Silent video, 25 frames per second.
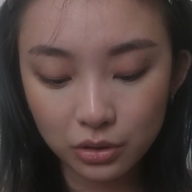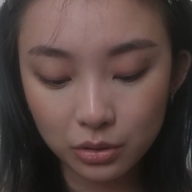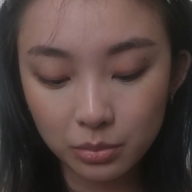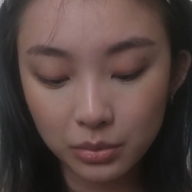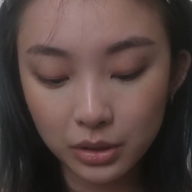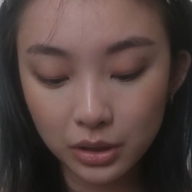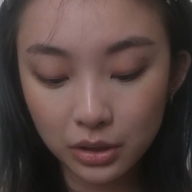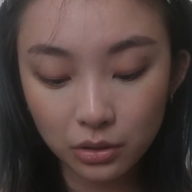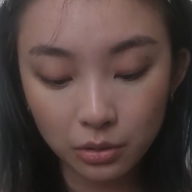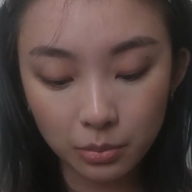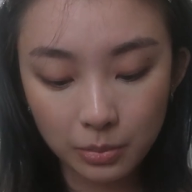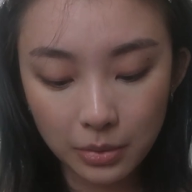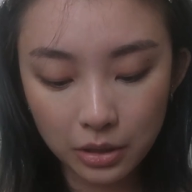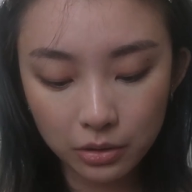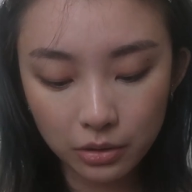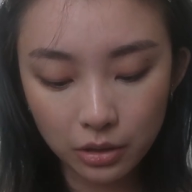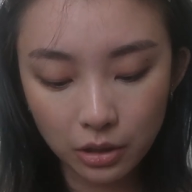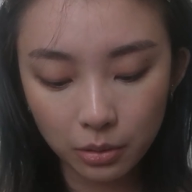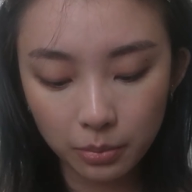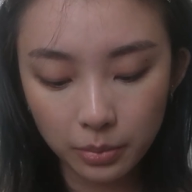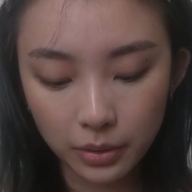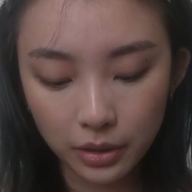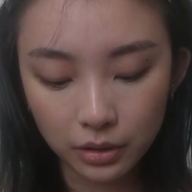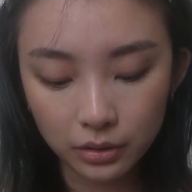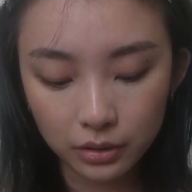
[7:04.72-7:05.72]
on me no matter
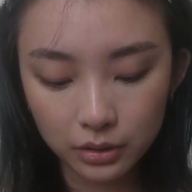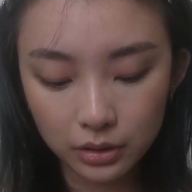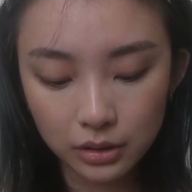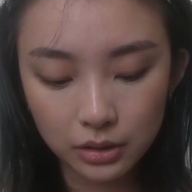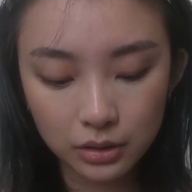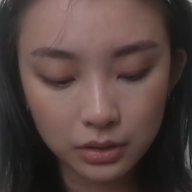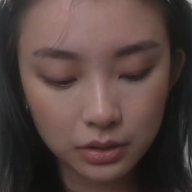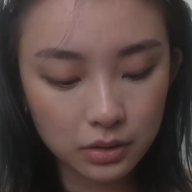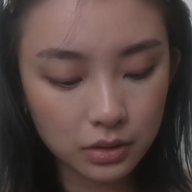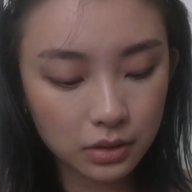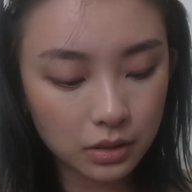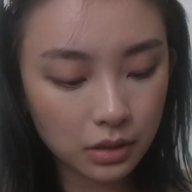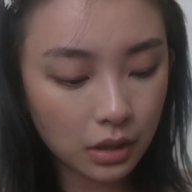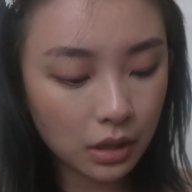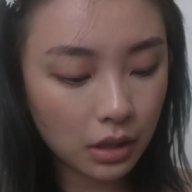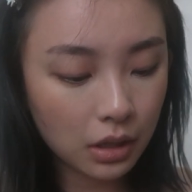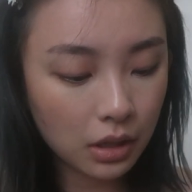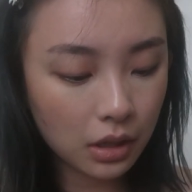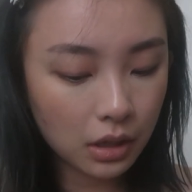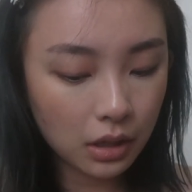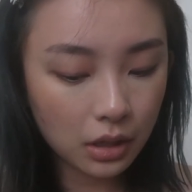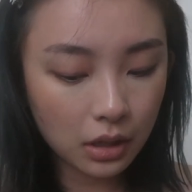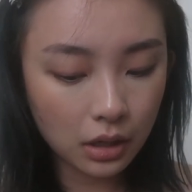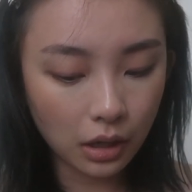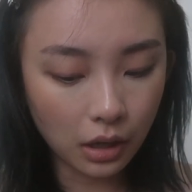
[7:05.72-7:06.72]
how pale it is.
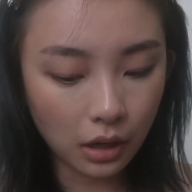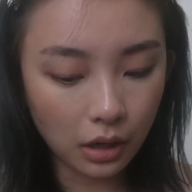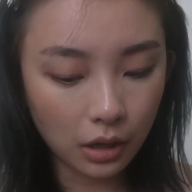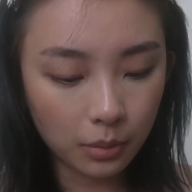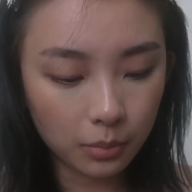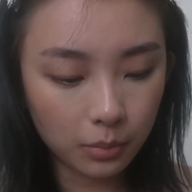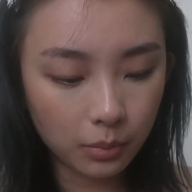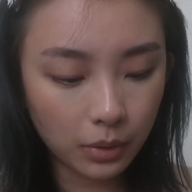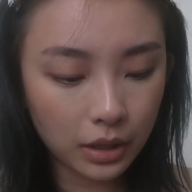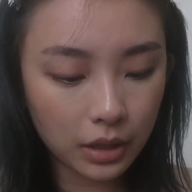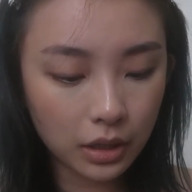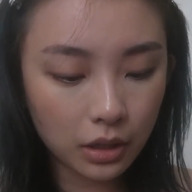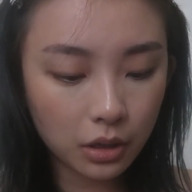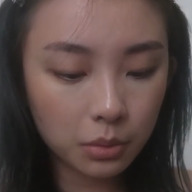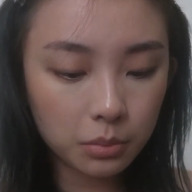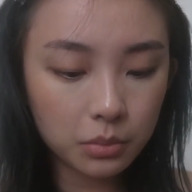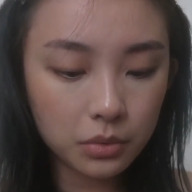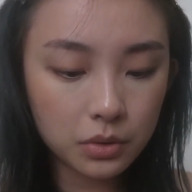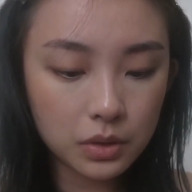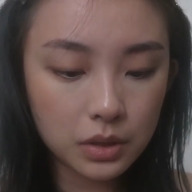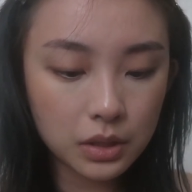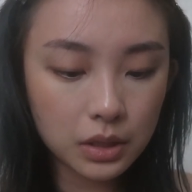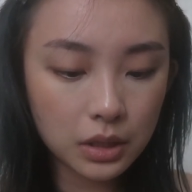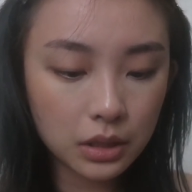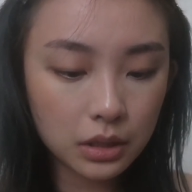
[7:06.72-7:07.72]
Right now I'm
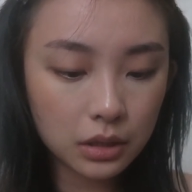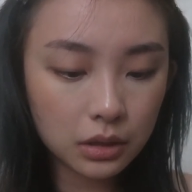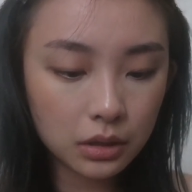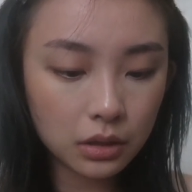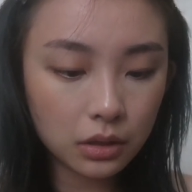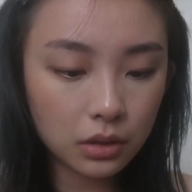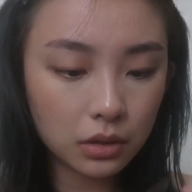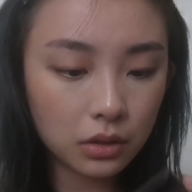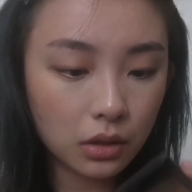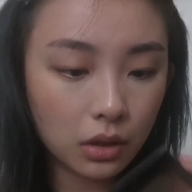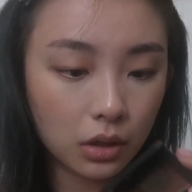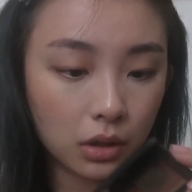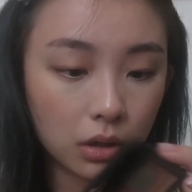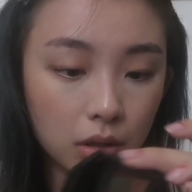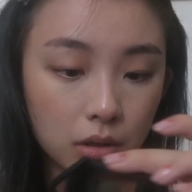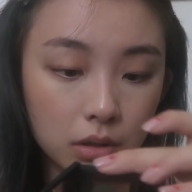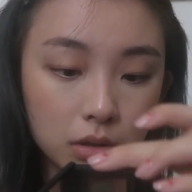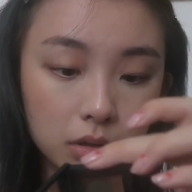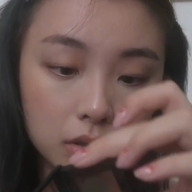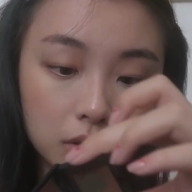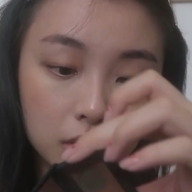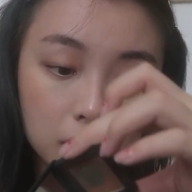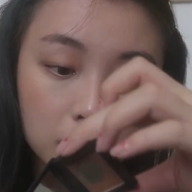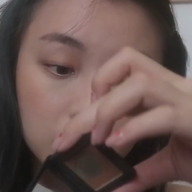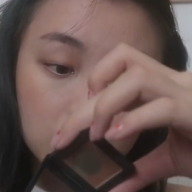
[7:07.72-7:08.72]
using the
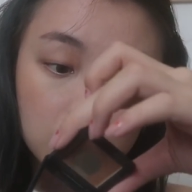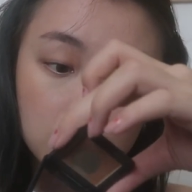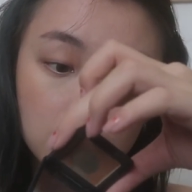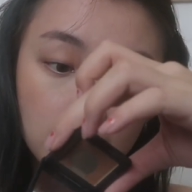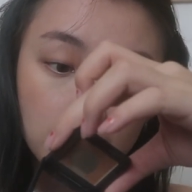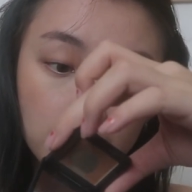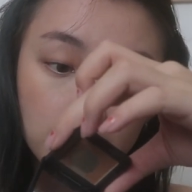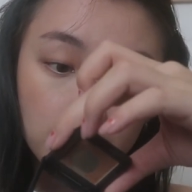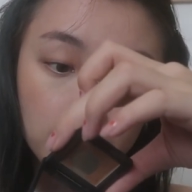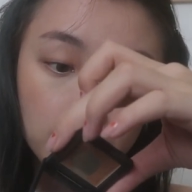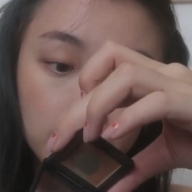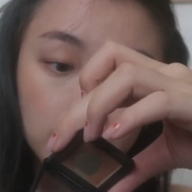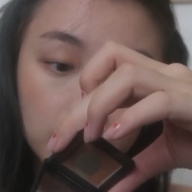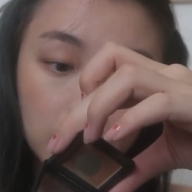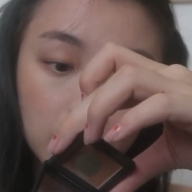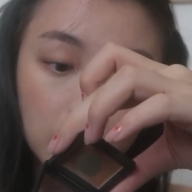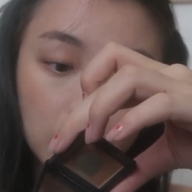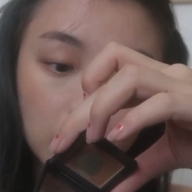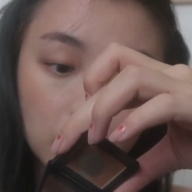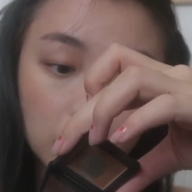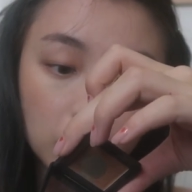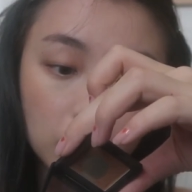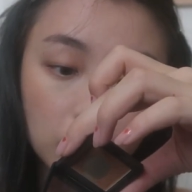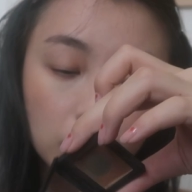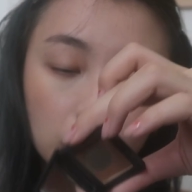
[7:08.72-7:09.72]
NARS
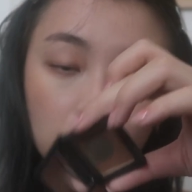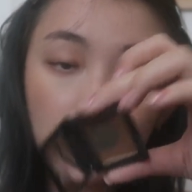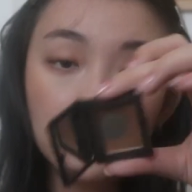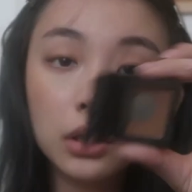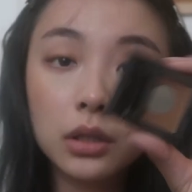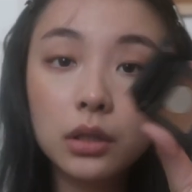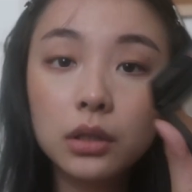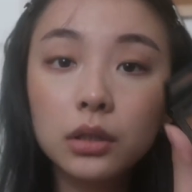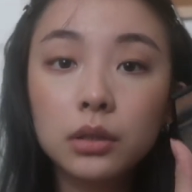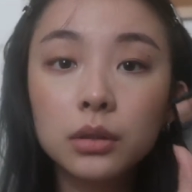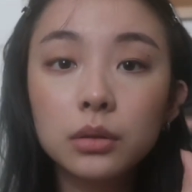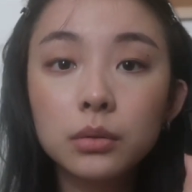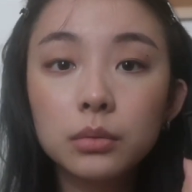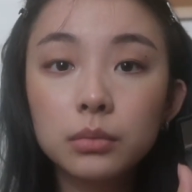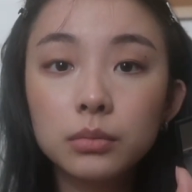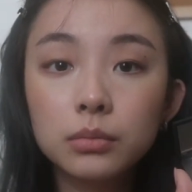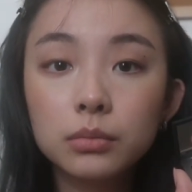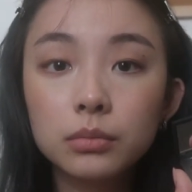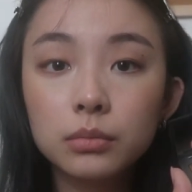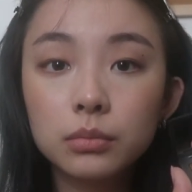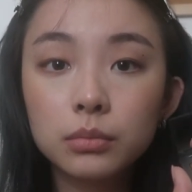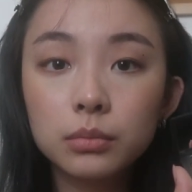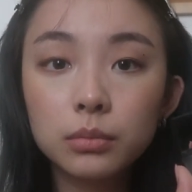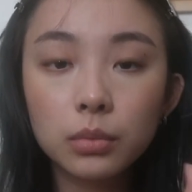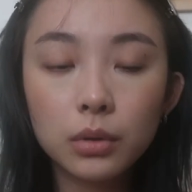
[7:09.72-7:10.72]
Laguna
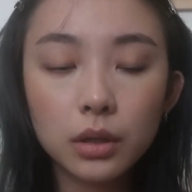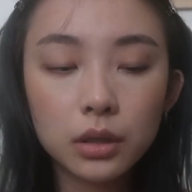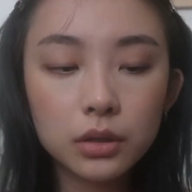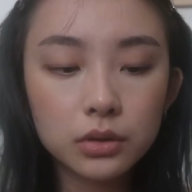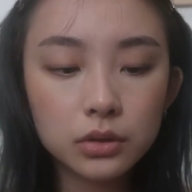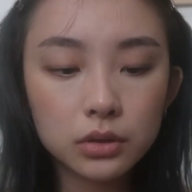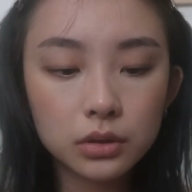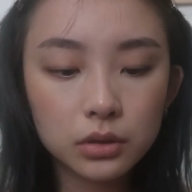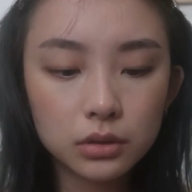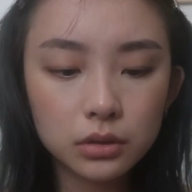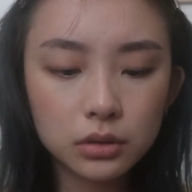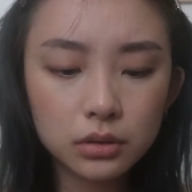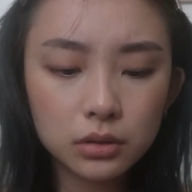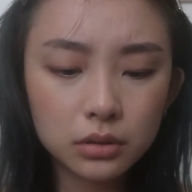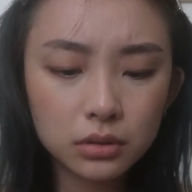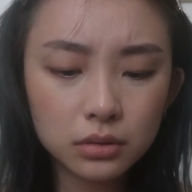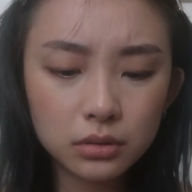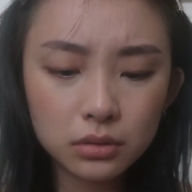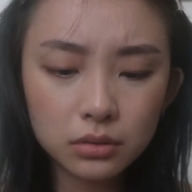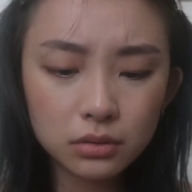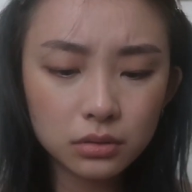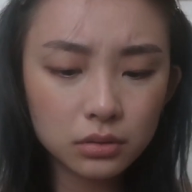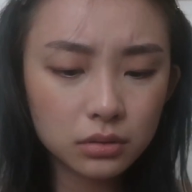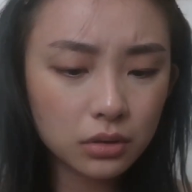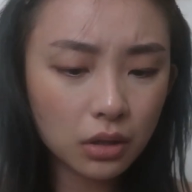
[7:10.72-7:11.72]

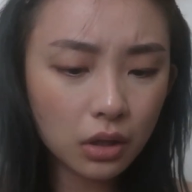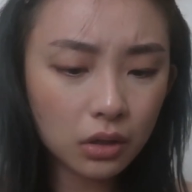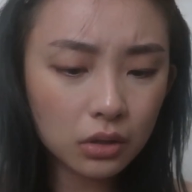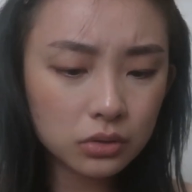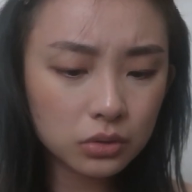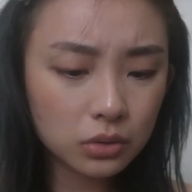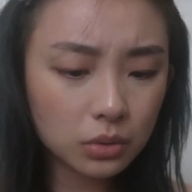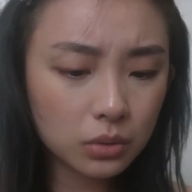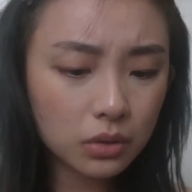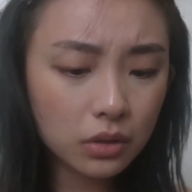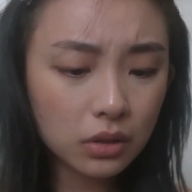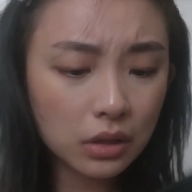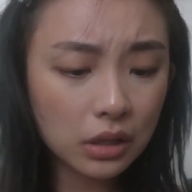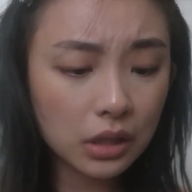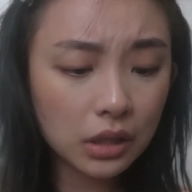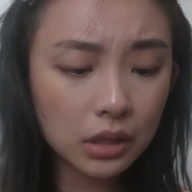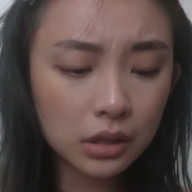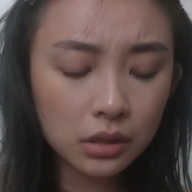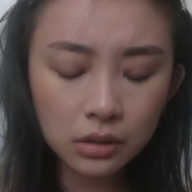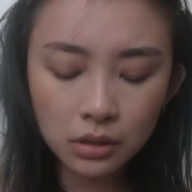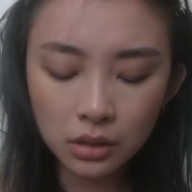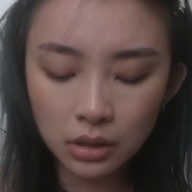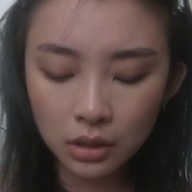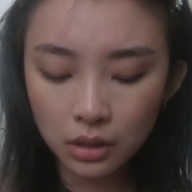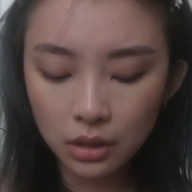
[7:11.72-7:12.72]
bronzer contour
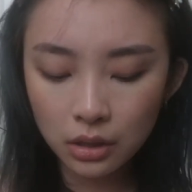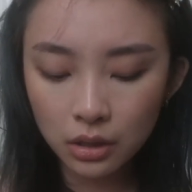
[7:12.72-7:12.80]
thing.